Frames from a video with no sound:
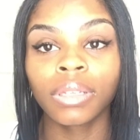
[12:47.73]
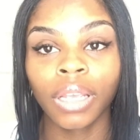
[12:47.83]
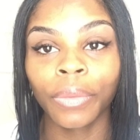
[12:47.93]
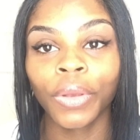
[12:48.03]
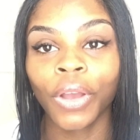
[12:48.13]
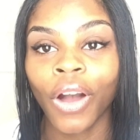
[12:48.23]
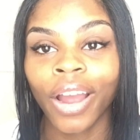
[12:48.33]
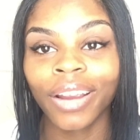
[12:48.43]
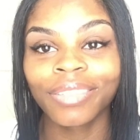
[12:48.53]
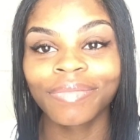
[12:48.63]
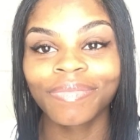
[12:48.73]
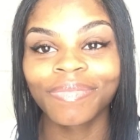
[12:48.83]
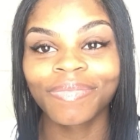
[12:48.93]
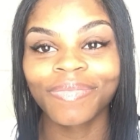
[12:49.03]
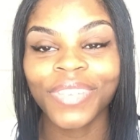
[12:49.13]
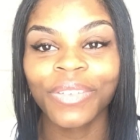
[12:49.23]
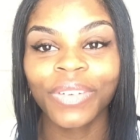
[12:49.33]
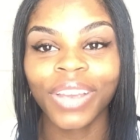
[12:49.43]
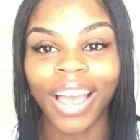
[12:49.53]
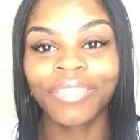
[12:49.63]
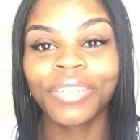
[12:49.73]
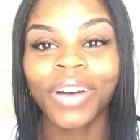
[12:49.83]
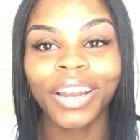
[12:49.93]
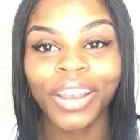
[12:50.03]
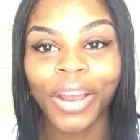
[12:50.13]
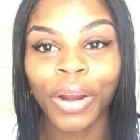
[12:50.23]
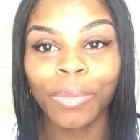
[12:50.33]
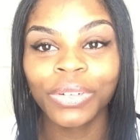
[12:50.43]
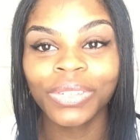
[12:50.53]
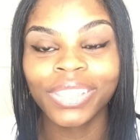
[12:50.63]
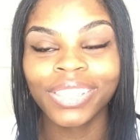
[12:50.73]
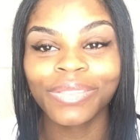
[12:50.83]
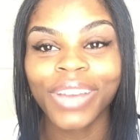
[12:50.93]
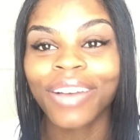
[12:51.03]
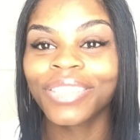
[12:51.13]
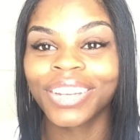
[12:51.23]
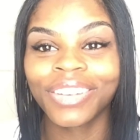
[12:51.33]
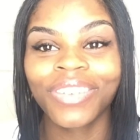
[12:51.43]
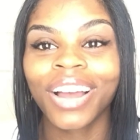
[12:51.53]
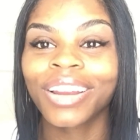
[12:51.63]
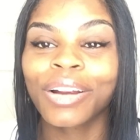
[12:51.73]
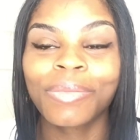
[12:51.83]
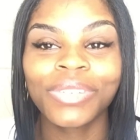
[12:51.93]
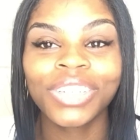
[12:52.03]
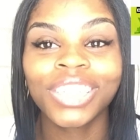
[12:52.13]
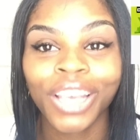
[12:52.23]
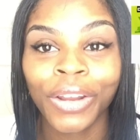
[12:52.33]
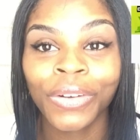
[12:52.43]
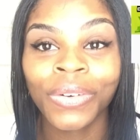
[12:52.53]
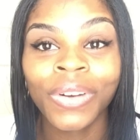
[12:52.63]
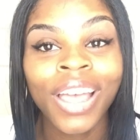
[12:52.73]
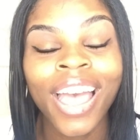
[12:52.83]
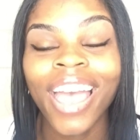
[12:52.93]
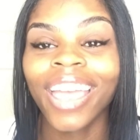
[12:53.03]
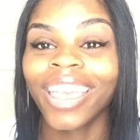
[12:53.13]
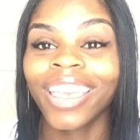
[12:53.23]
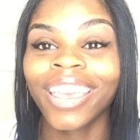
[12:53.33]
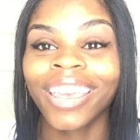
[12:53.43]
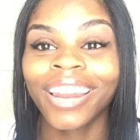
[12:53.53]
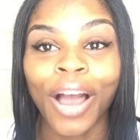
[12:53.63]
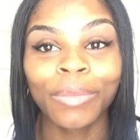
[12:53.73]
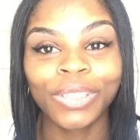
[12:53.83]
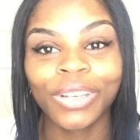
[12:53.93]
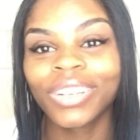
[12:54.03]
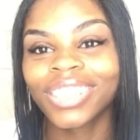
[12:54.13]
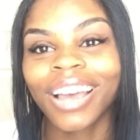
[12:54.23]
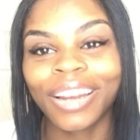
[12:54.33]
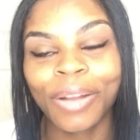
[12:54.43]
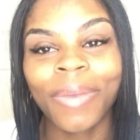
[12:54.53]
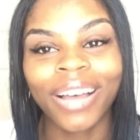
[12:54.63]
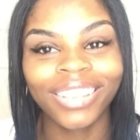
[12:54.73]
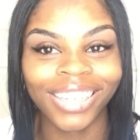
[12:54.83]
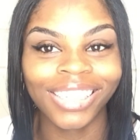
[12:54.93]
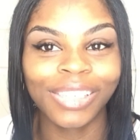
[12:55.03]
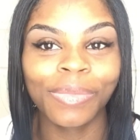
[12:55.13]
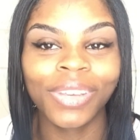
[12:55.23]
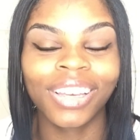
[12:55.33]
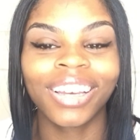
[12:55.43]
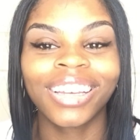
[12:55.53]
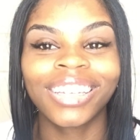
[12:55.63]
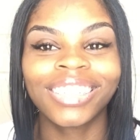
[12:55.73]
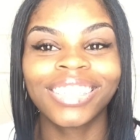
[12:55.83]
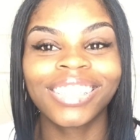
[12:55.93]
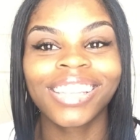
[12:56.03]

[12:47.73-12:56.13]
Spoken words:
here we are. We have Navoni Herbals. We have the Navoni Herbals channel. And I'm so excited about this, because